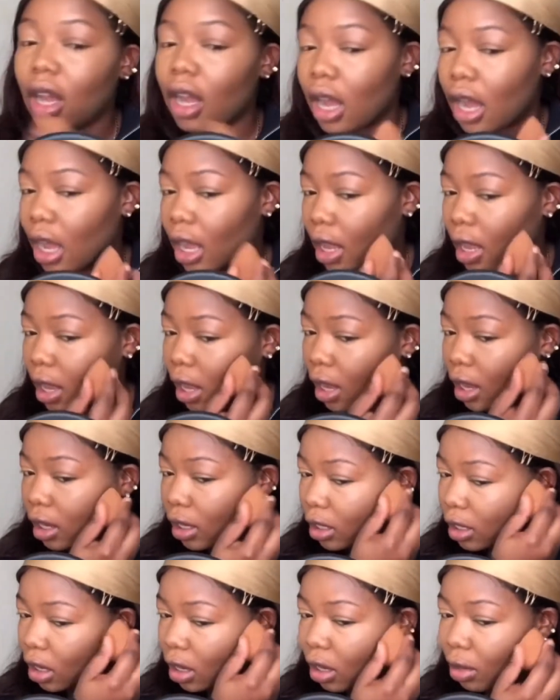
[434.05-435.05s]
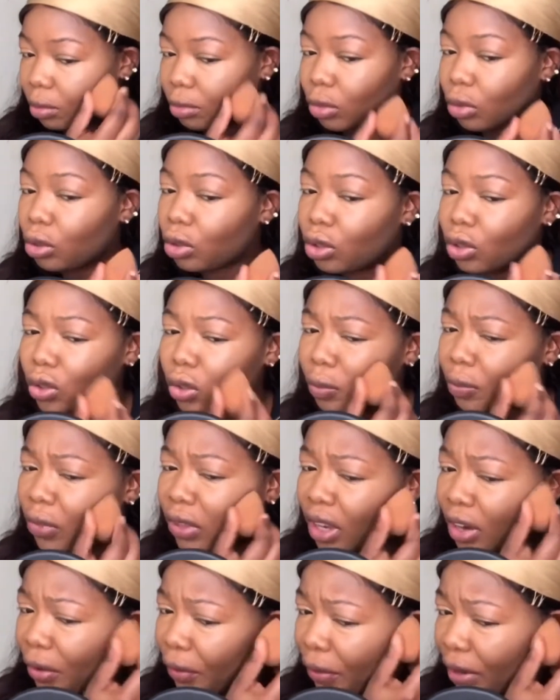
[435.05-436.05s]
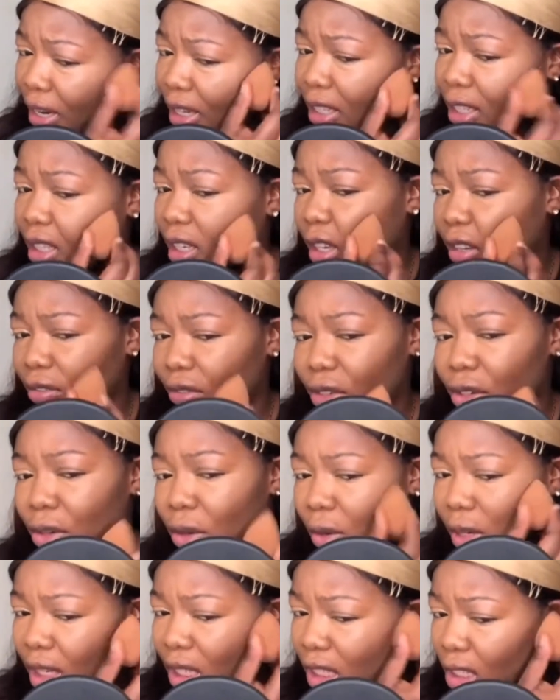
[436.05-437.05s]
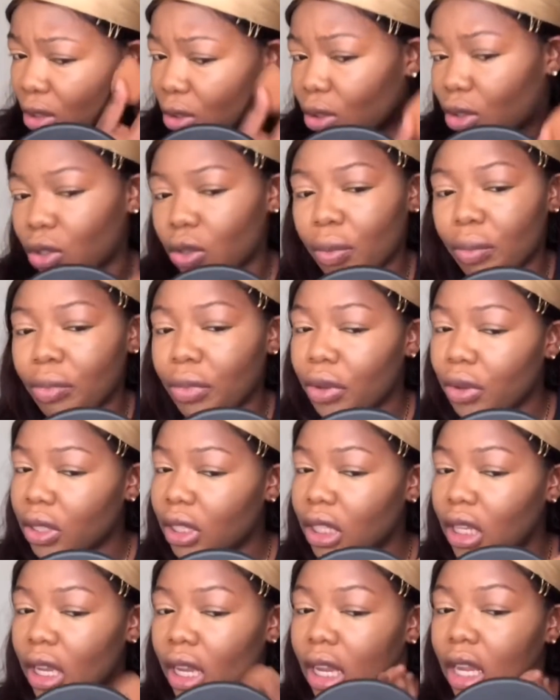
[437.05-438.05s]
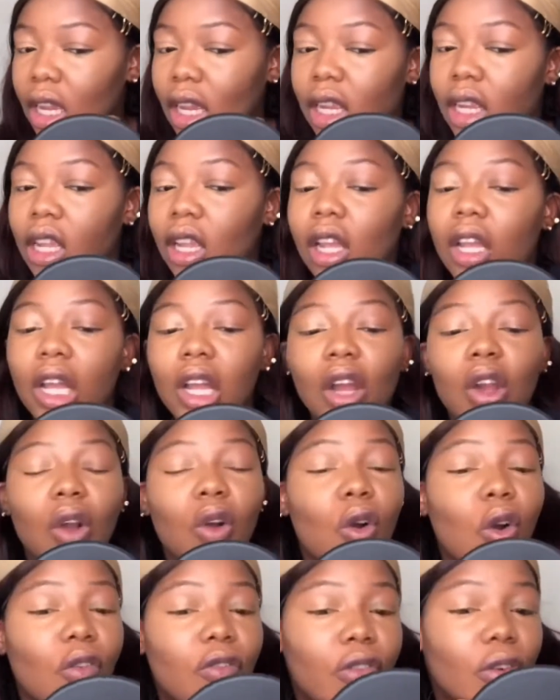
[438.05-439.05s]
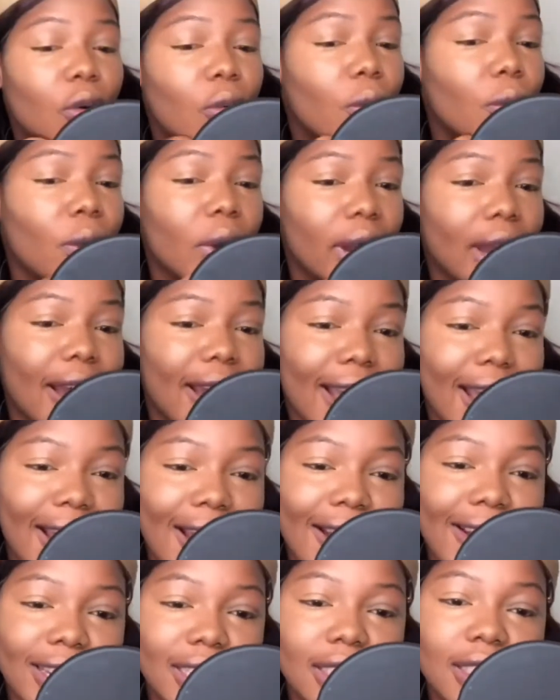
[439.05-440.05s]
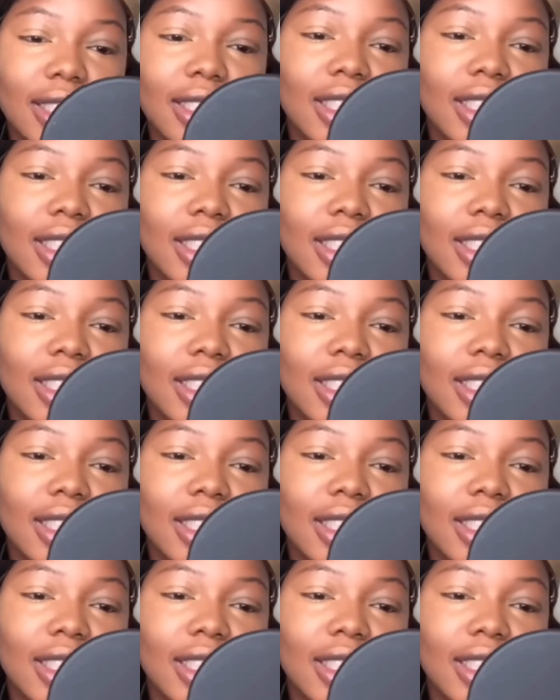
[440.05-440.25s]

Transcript: and um, do something creative. You know, listen to some music, go for workouts,